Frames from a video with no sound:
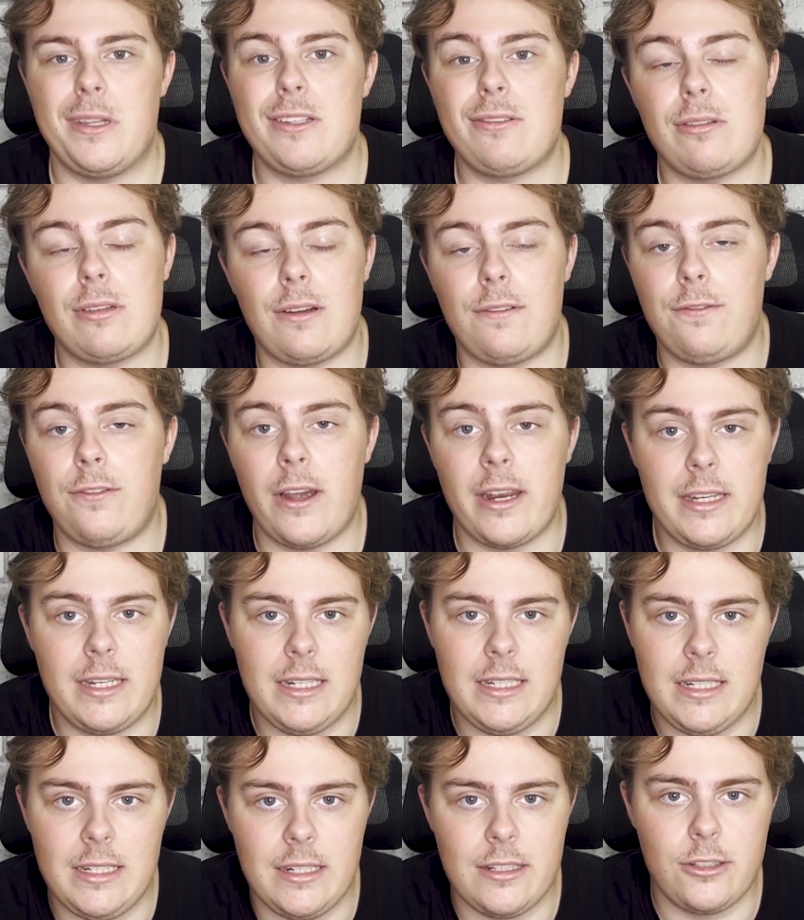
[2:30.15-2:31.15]
This was a fight
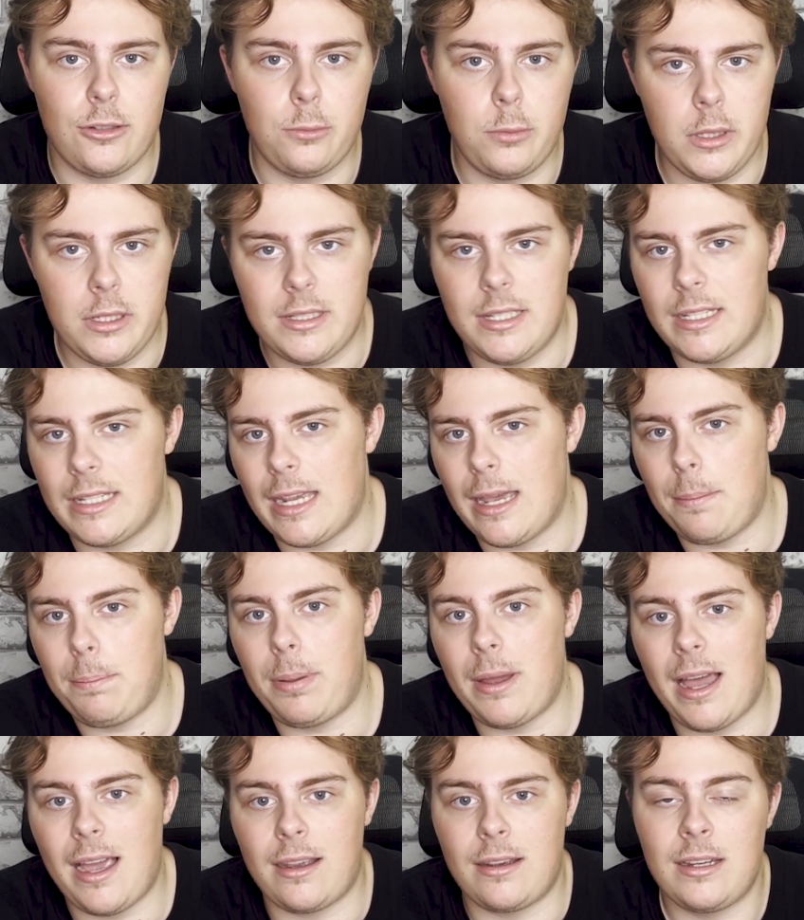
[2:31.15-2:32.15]
he needed to win to
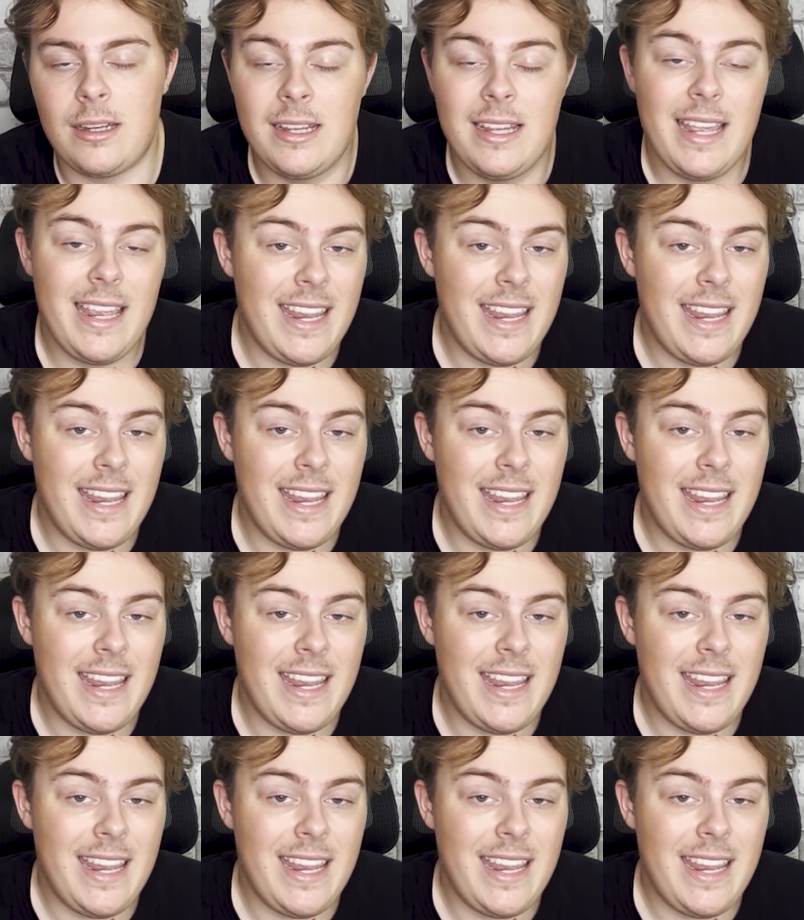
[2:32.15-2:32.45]
get back